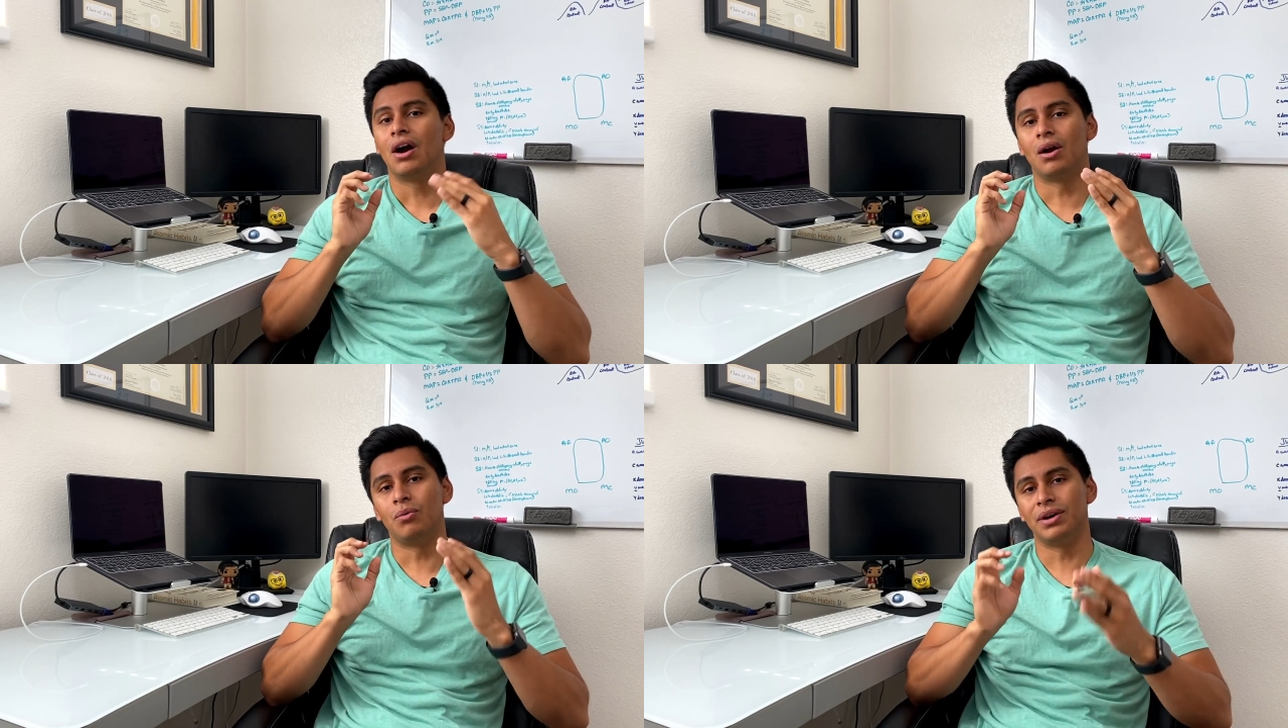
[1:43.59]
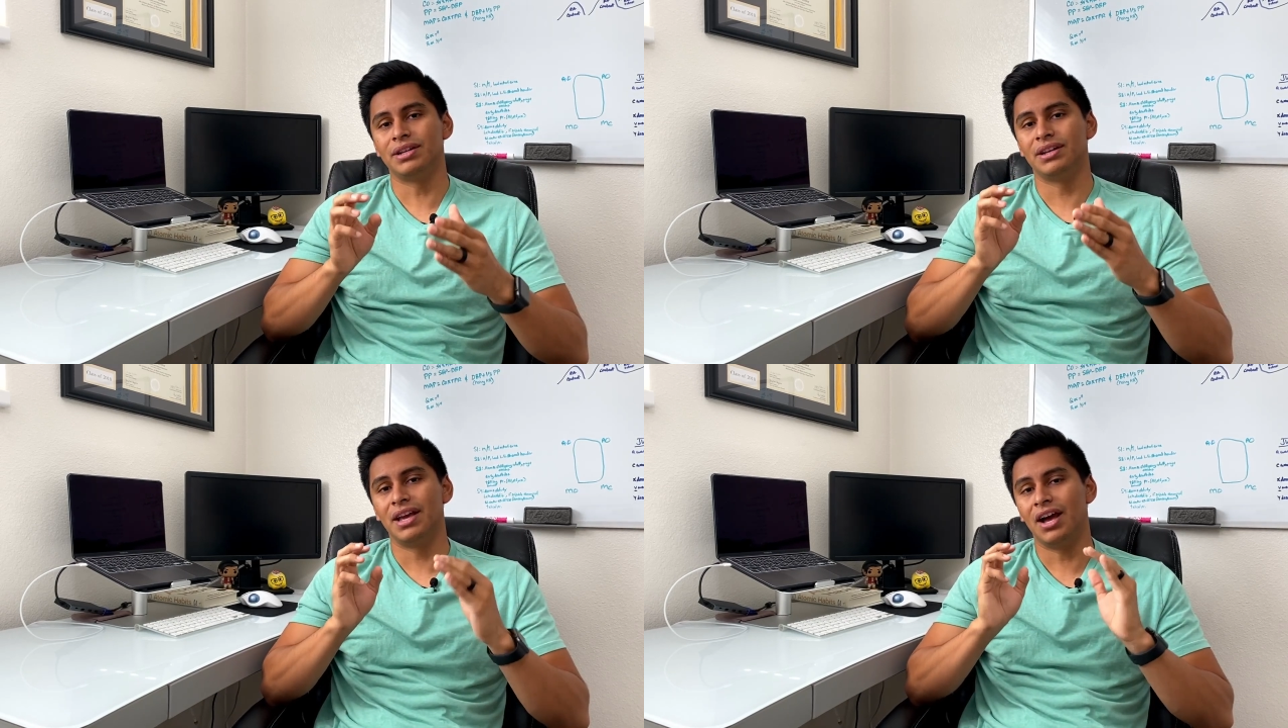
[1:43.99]
are what
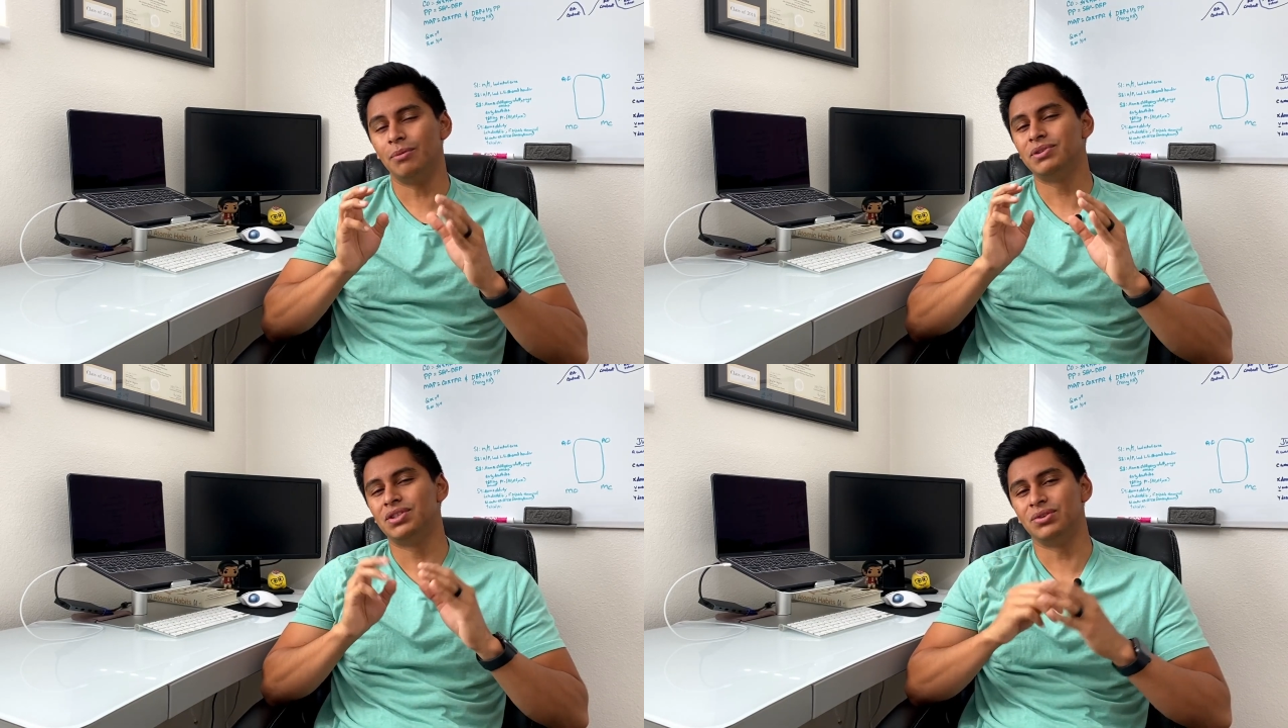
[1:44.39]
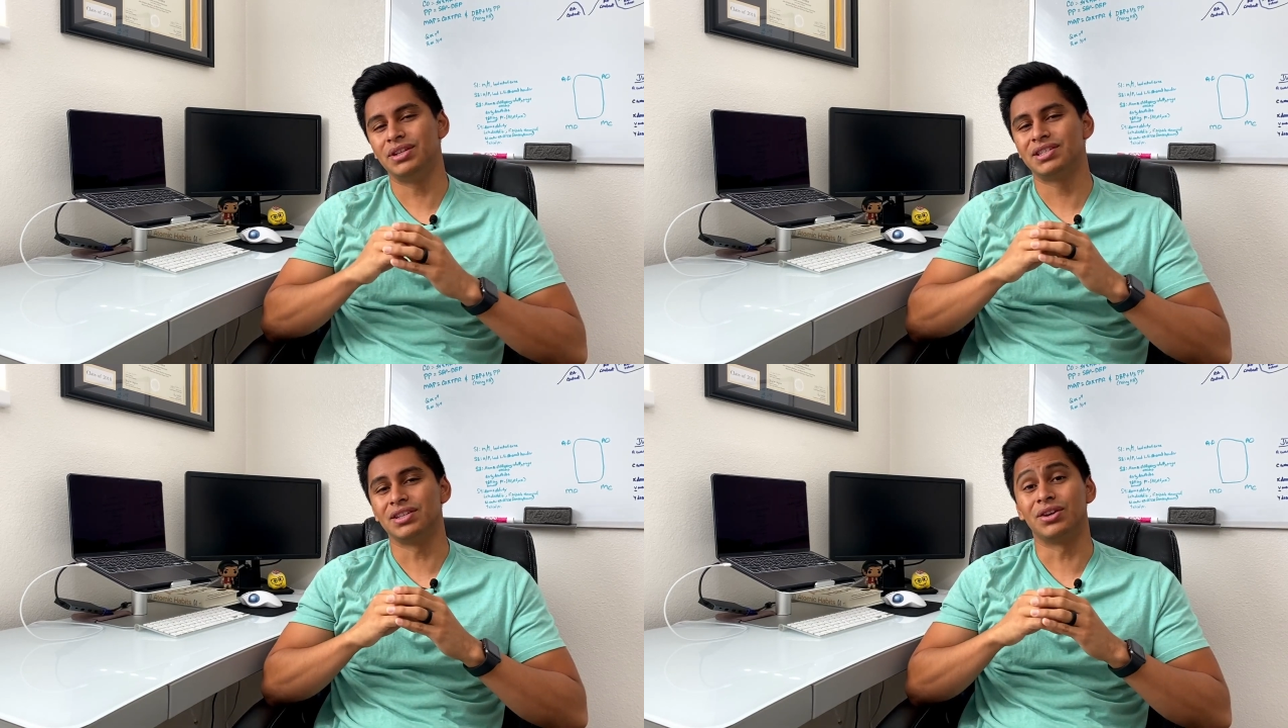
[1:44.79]
helps
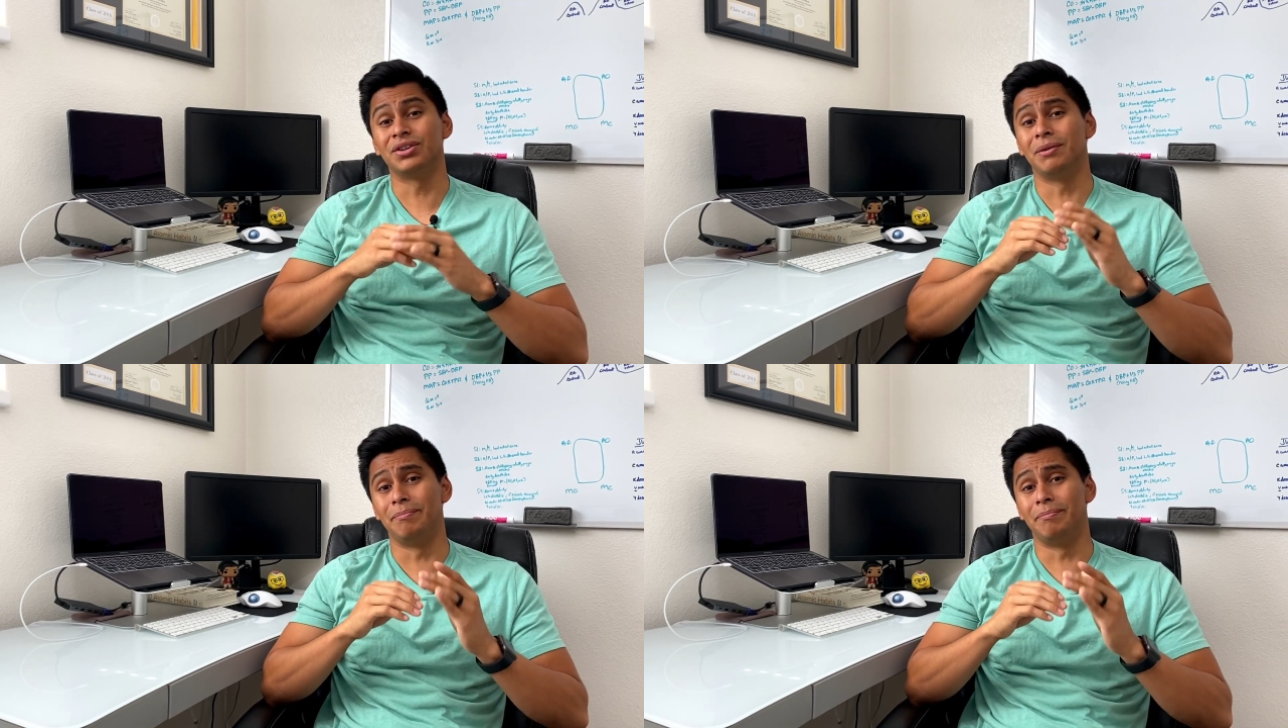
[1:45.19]
students learn the